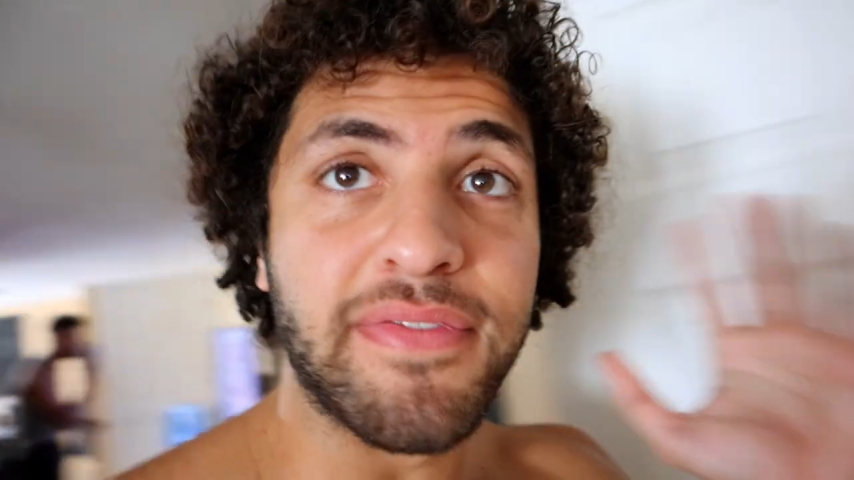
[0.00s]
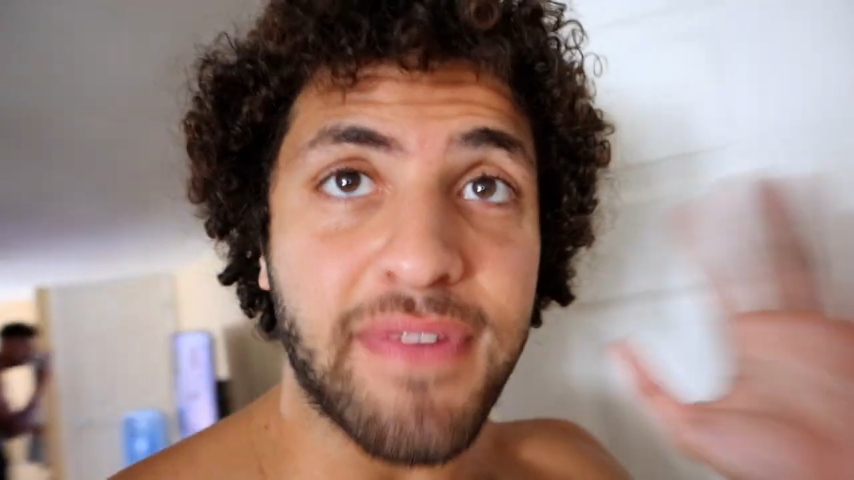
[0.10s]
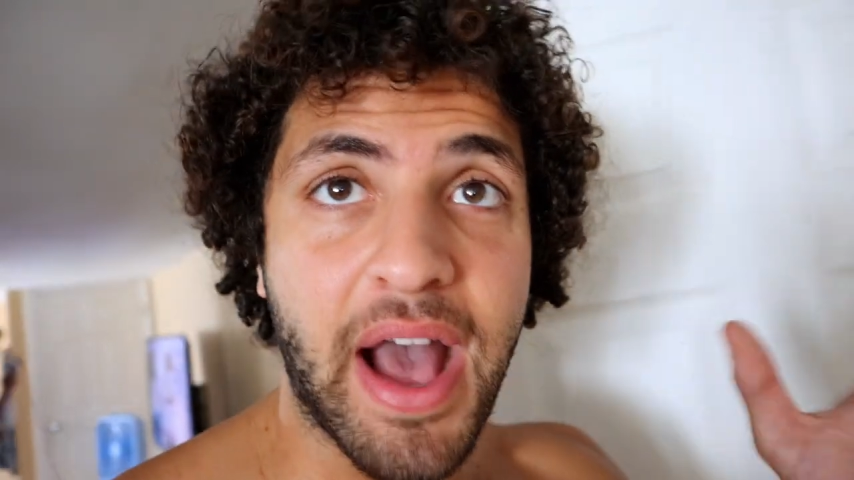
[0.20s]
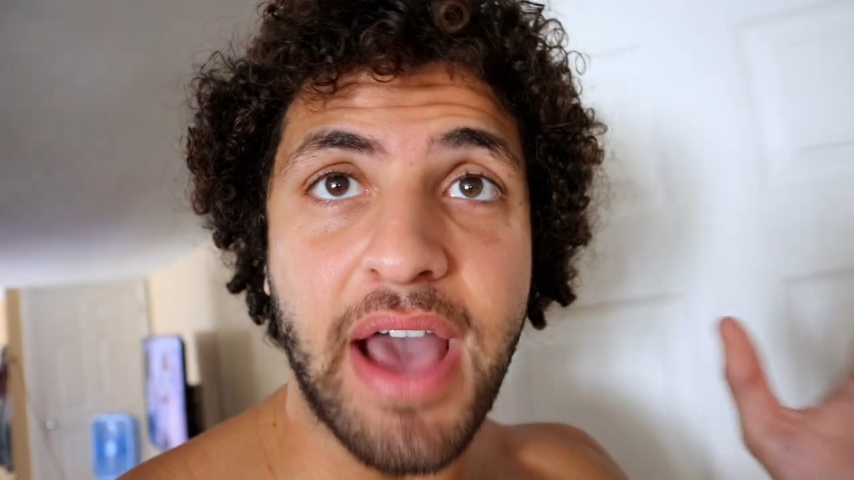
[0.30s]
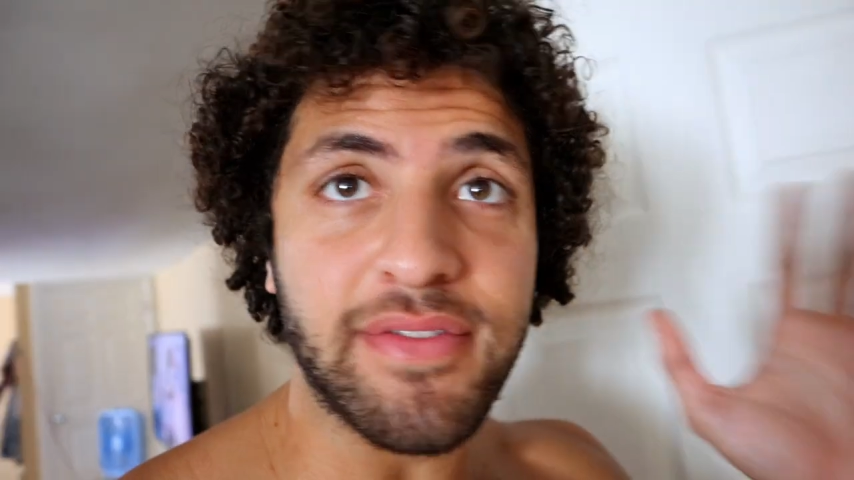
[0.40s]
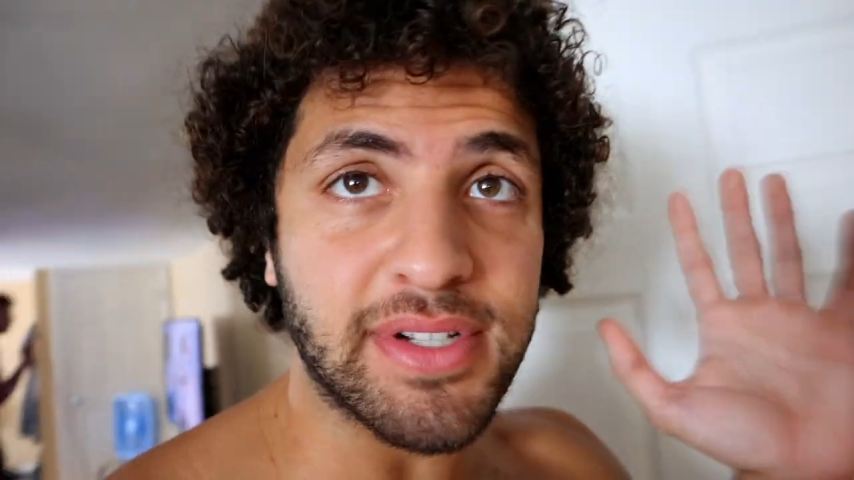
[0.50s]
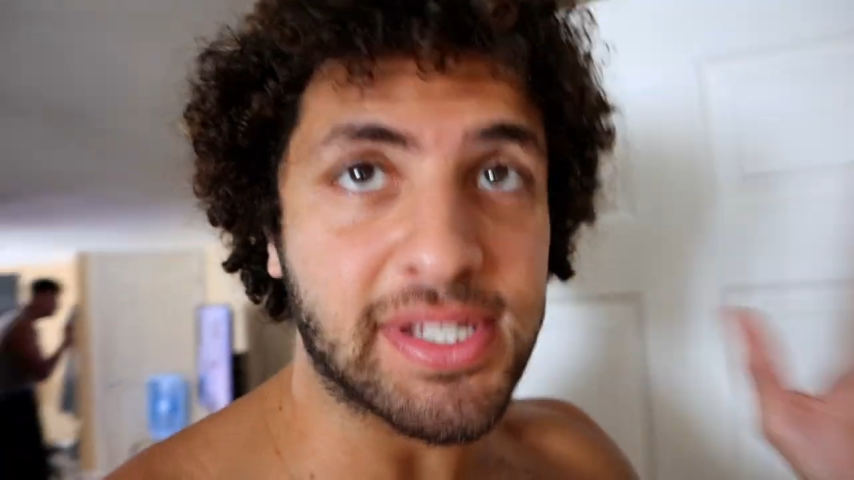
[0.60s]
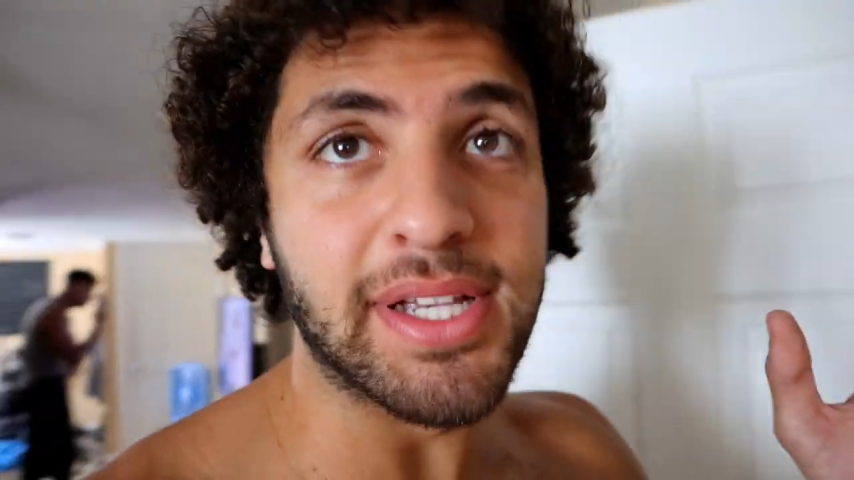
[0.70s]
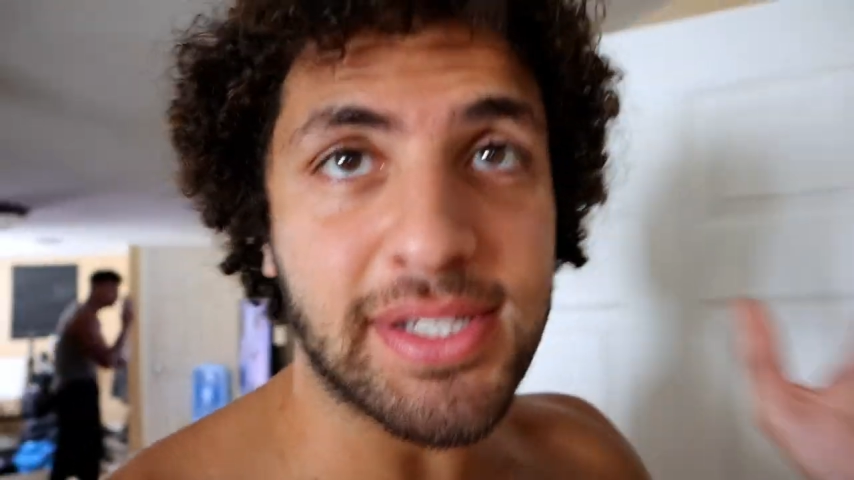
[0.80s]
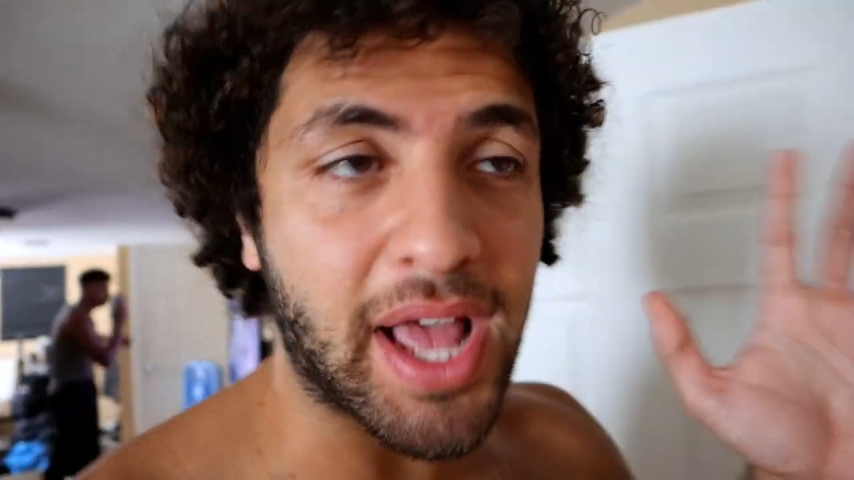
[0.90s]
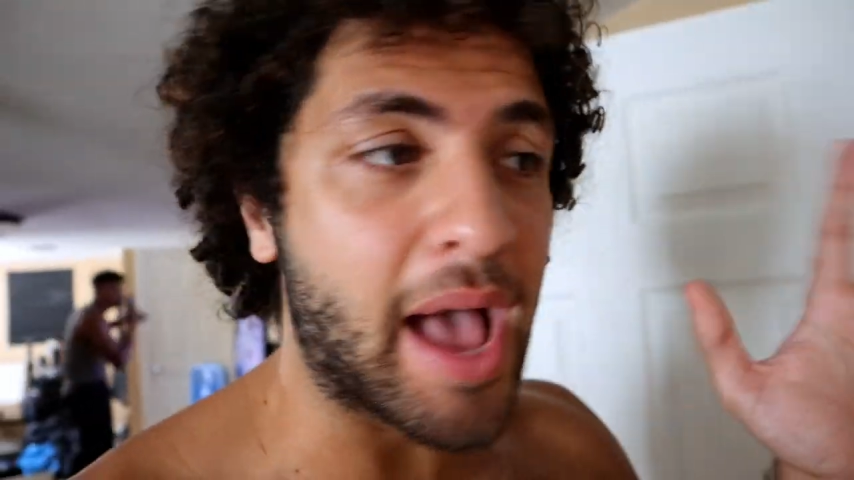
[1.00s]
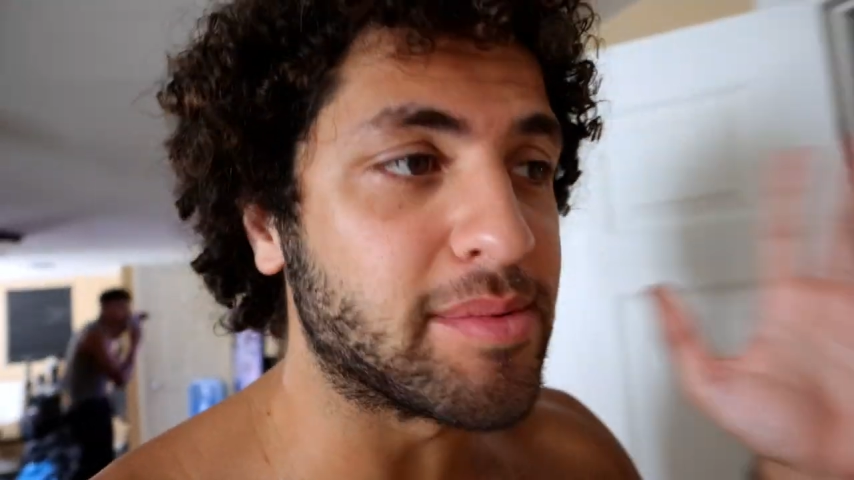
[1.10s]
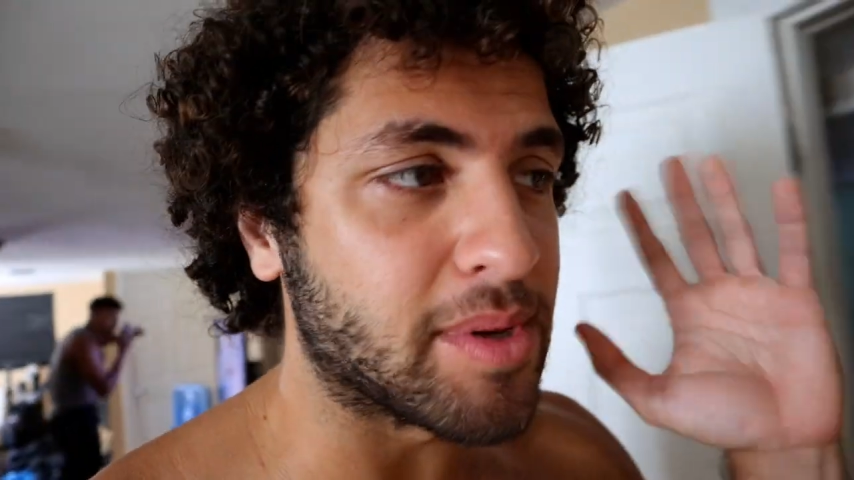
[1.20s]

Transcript: five or six times